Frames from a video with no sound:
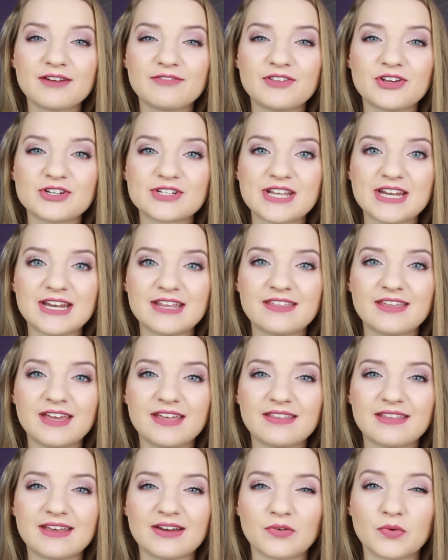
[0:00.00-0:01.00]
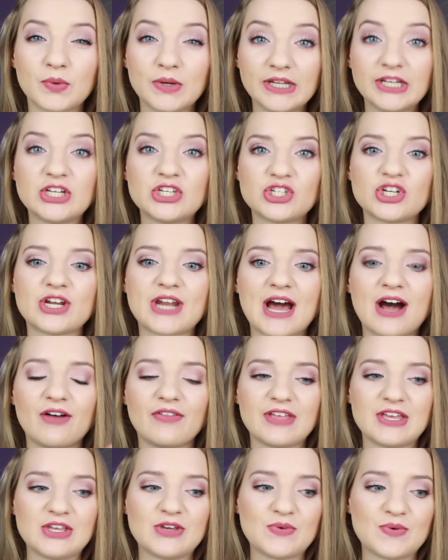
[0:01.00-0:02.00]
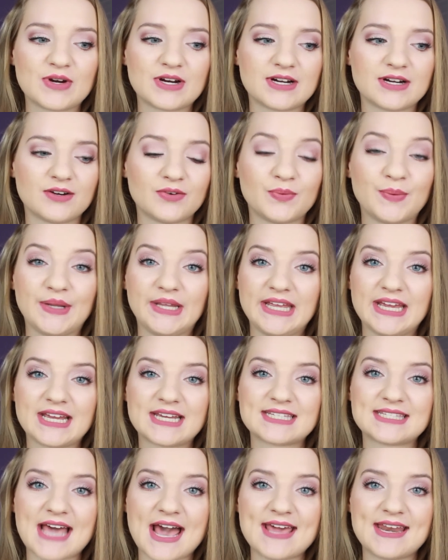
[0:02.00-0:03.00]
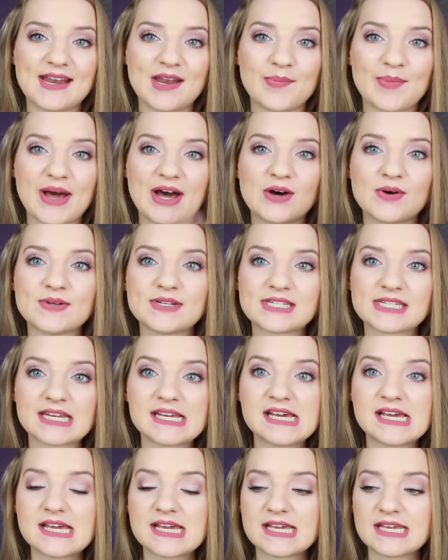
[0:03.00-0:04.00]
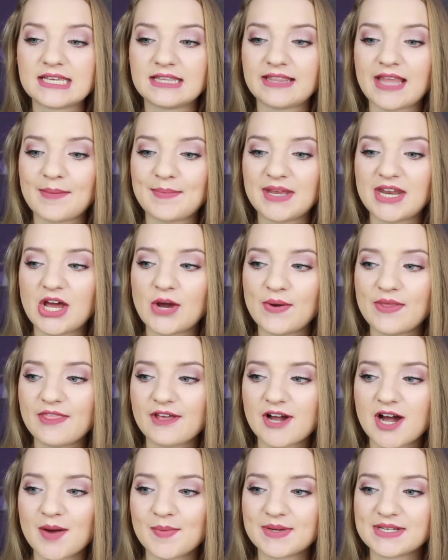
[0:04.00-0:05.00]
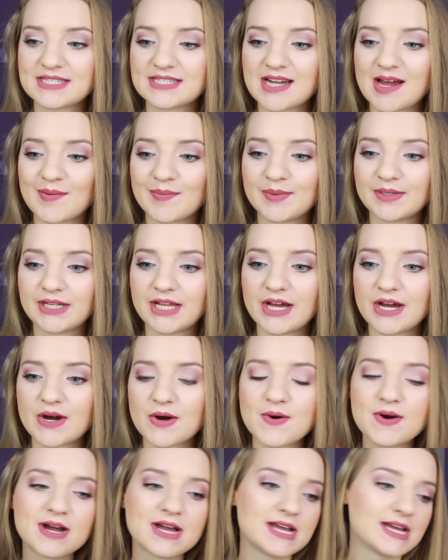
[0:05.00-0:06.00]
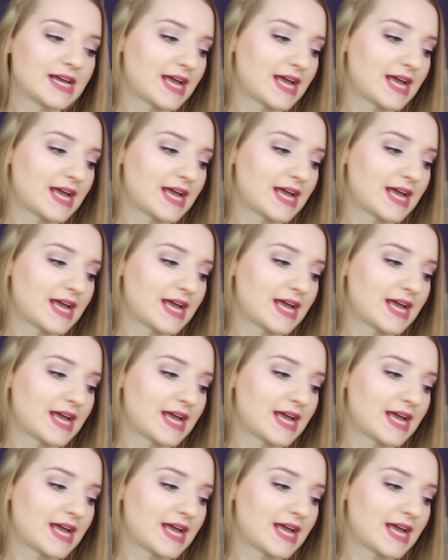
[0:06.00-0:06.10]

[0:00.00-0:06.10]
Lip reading: If there's anything that really stood out that you were really excited about, let me know in the comments down below.